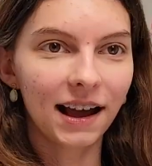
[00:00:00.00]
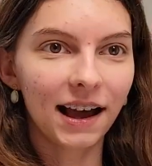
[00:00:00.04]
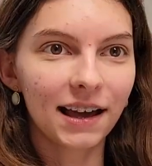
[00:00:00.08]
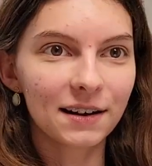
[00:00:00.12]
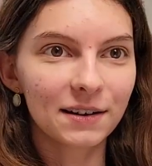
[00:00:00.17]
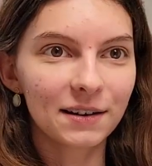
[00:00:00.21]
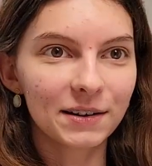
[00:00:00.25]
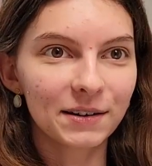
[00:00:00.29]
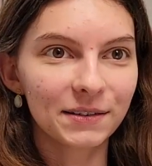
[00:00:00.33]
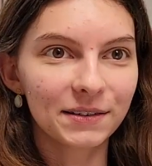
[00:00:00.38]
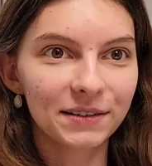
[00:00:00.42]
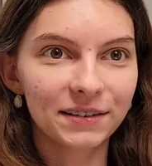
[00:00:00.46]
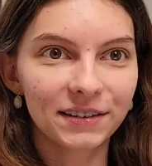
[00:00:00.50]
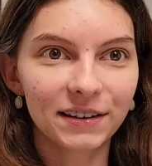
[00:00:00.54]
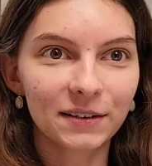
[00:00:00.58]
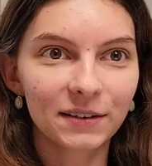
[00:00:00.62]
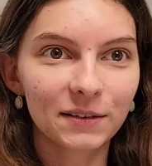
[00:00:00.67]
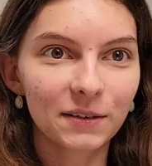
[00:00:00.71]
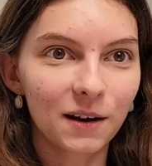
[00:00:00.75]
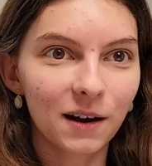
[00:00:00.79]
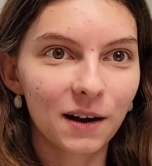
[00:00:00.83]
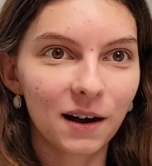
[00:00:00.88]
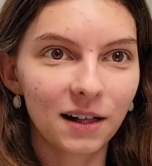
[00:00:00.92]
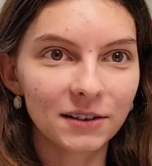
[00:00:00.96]
I don't know a
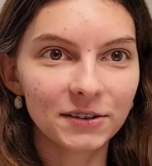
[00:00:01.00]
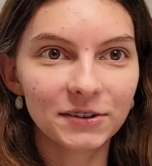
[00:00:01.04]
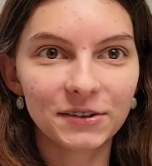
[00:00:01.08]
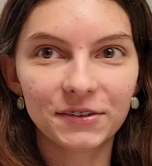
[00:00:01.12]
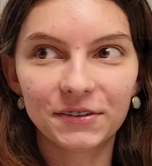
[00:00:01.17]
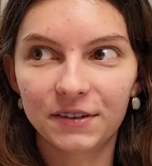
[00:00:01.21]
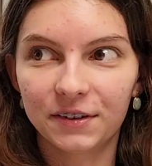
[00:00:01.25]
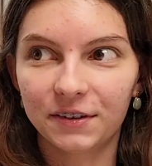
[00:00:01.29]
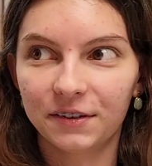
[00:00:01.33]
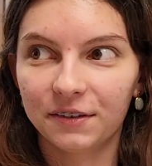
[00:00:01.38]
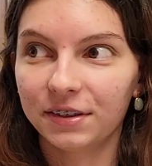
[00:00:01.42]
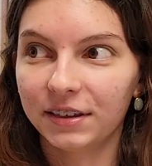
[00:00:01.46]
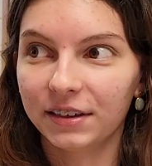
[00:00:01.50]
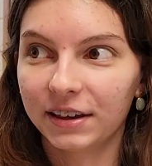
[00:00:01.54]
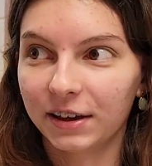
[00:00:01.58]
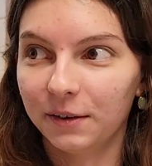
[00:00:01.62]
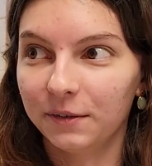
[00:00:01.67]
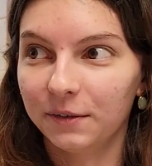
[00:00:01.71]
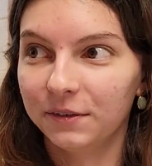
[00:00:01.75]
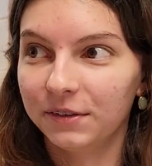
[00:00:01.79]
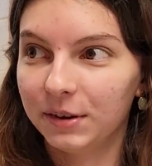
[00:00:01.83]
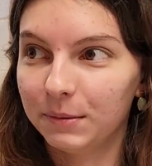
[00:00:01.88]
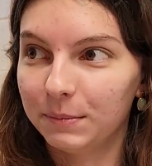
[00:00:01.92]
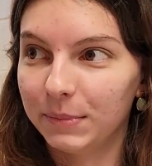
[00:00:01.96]
single college student that
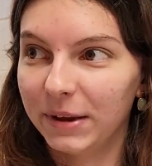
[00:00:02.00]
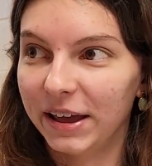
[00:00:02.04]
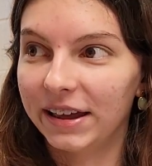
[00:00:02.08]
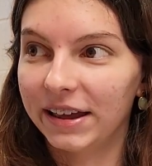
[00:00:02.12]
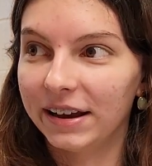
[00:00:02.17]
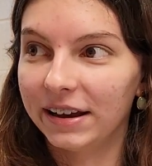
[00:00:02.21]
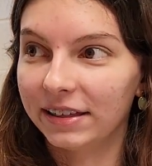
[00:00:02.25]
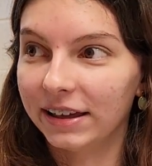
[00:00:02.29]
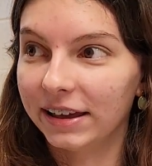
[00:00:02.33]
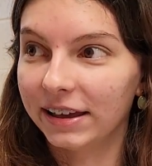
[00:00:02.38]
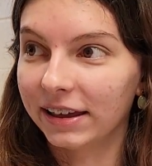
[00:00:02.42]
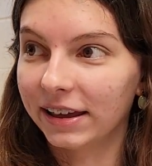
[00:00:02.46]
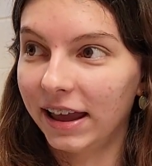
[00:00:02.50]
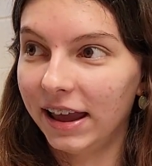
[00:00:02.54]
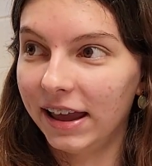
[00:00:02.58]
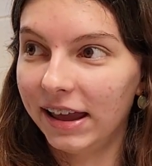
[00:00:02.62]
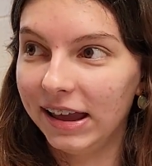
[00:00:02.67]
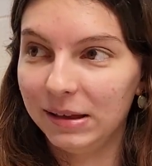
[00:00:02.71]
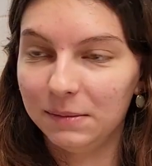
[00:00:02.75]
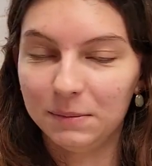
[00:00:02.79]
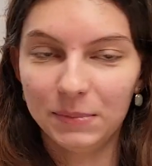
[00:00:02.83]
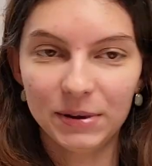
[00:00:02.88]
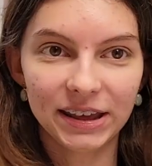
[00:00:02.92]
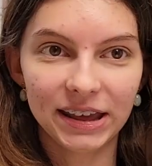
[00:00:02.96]
goes to bed at like
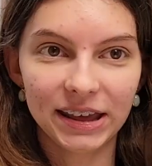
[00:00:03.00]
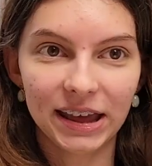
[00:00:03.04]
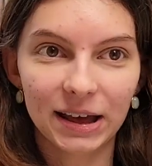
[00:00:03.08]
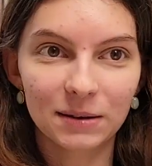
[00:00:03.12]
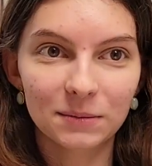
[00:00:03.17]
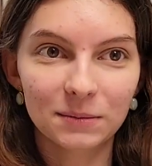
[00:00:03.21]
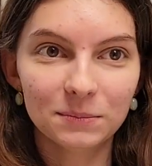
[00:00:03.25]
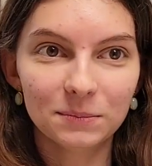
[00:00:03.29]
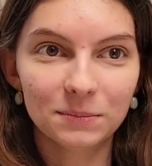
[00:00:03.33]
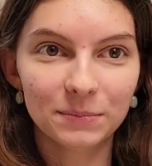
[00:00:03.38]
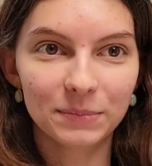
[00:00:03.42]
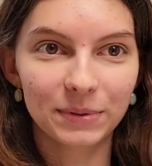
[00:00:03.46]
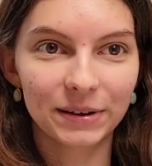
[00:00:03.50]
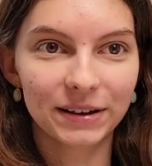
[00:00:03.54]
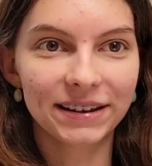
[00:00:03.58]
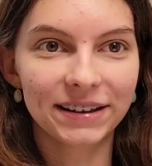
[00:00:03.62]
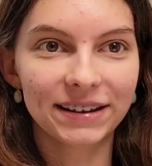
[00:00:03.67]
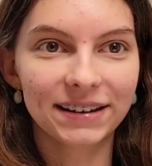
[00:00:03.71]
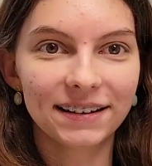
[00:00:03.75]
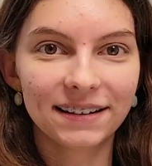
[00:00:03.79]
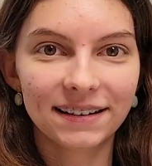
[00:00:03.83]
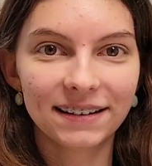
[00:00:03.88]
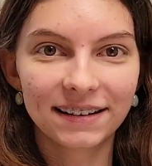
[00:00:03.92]
8 p.m., but